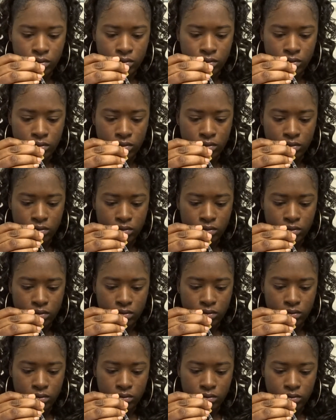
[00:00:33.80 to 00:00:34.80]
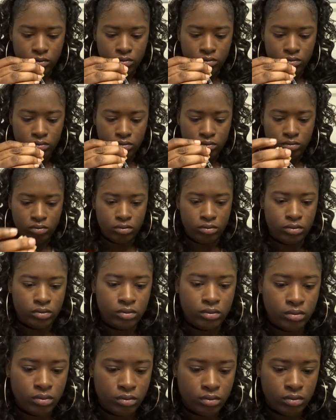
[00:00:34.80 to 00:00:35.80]
Oil and apply that to my
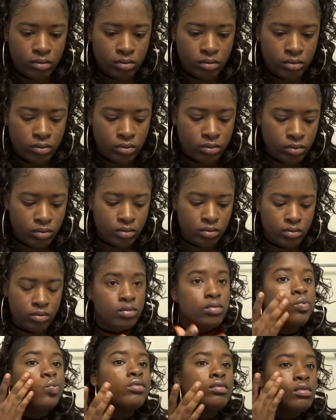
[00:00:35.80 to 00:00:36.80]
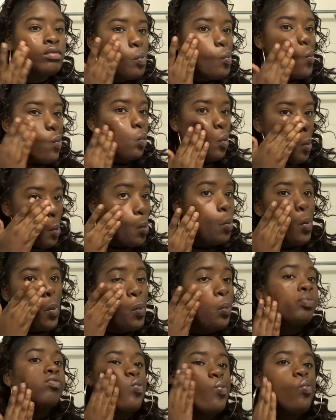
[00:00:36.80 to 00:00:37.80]
face. I typically use this when my
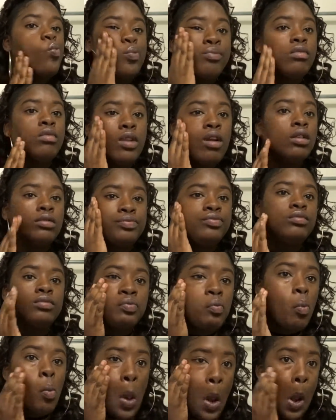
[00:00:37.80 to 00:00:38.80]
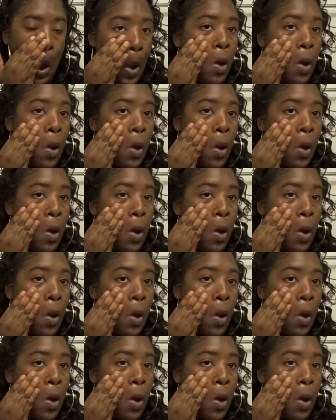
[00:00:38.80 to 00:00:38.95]
face is feeling a little dry.